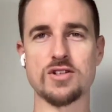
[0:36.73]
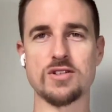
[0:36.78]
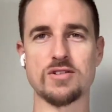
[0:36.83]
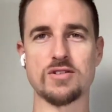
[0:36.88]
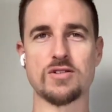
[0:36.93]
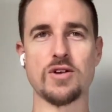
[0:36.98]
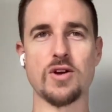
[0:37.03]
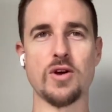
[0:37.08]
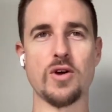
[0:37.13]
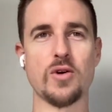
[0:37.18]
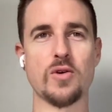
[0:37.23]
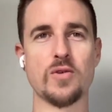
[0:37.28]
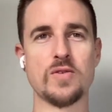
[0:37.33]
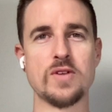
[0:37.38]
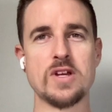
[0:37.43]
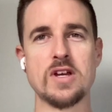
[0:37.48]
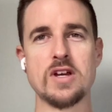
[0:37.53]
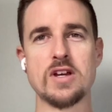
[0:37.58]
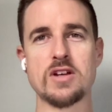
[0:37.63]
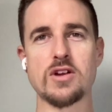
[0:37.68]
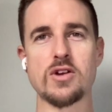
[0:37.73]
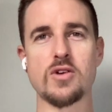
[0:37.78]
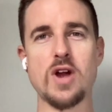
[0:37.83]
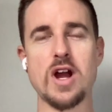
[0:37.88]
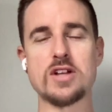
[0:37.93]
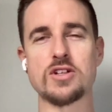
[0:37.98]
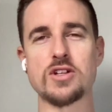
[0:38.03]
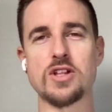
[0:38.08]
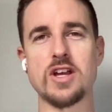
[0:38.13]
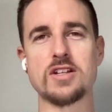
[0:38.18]
So
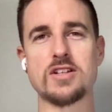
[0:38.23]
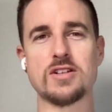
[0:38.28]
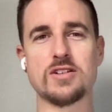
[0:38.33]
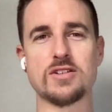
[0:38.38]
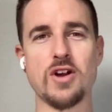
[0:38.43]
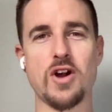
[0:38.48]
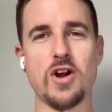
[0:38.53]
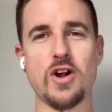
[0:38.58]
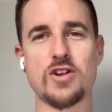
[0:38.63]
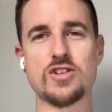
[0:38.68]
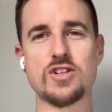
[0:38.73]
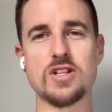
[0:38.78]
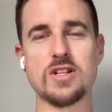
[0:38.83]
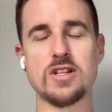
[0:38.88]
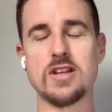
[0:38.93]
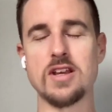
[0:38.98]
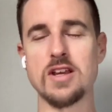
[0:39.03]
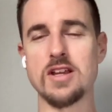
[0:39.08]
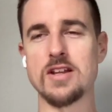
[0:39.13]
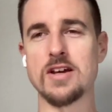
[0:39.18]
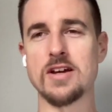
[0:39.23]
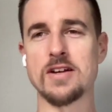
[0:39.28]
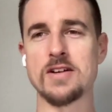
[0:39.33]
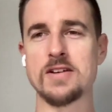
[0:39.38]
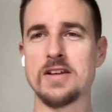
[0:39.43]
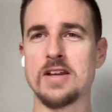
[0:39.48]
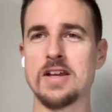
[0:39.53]
congratulations to Argentina,